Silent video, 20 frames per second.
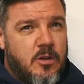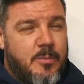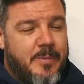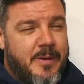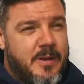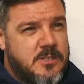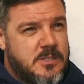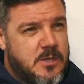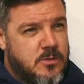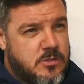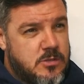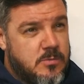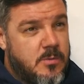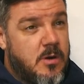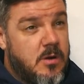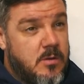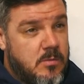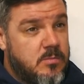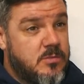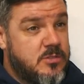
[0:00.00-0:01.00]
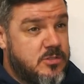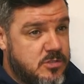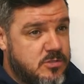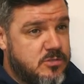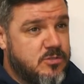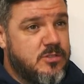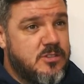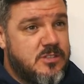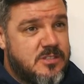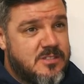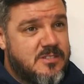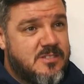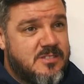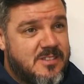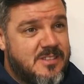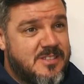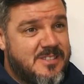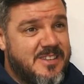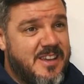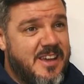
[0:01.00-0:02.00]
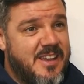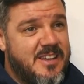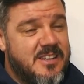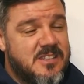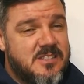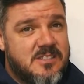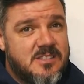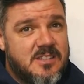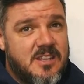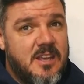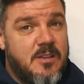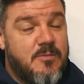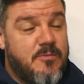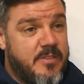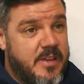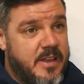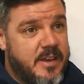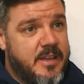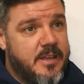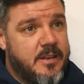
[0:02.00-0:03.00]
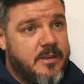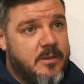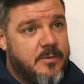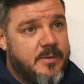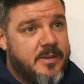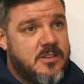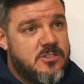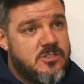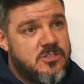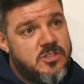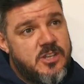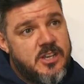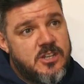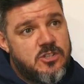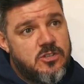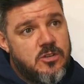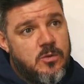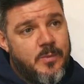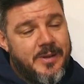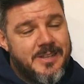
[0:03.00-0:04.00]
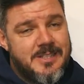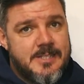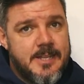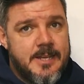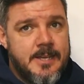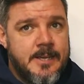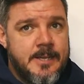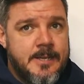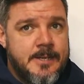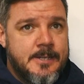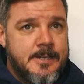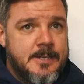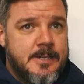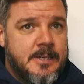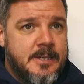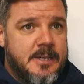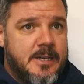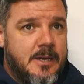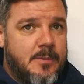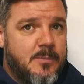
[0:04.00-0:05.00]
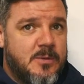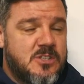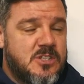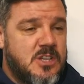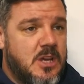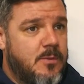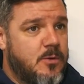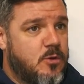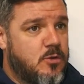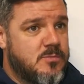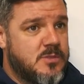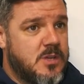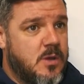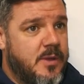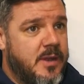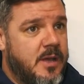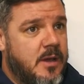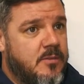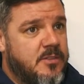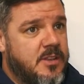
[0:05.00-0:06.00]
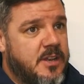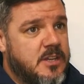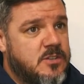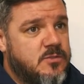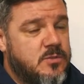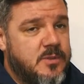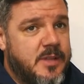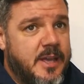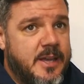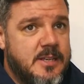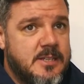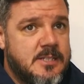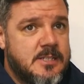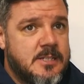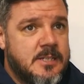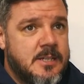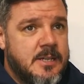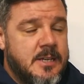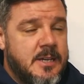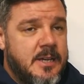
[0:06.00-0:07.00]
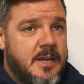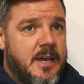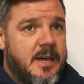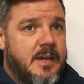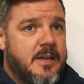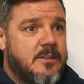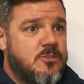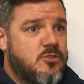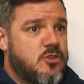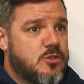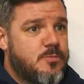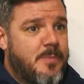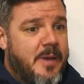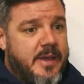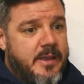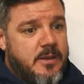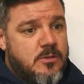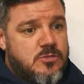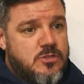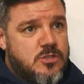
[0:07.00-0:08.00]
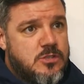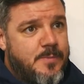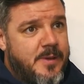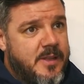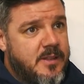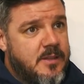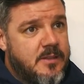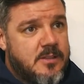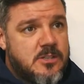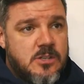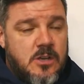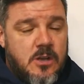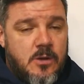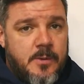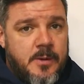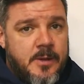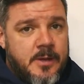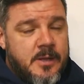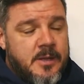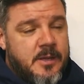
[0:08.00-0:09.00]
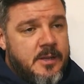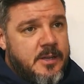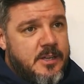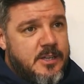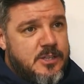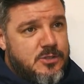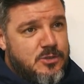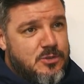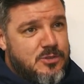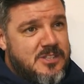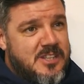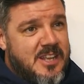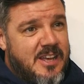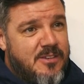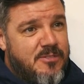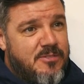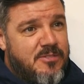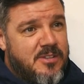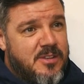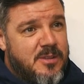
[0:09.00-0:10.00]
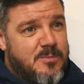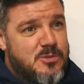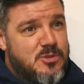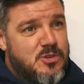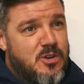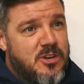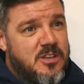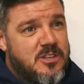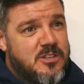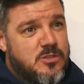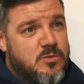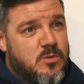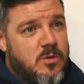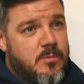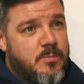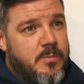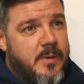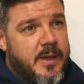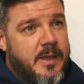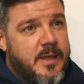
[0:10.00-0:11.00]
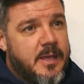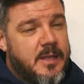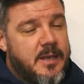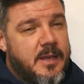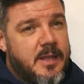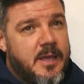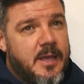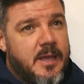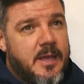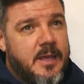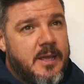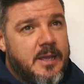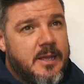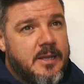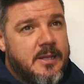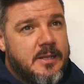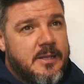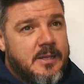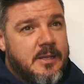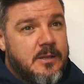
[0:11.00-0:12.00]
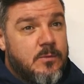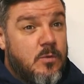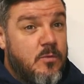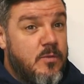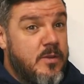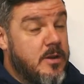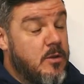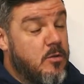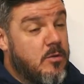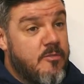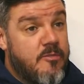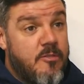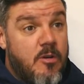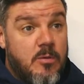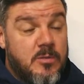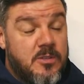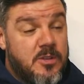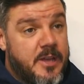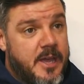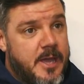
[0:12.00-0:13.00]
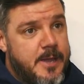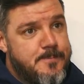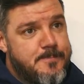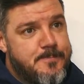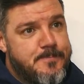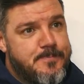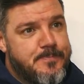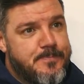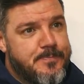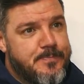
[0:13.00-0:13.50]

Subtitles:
players out tomorrow, which is nice to say, is Keane Flanagan, who had his injection on Wednesday. And we'll see how he comes out of that over the next few days. And Josh Payne, who's suspended. So it's nice to have the majority of the squad back. And we're really looking forward to the game.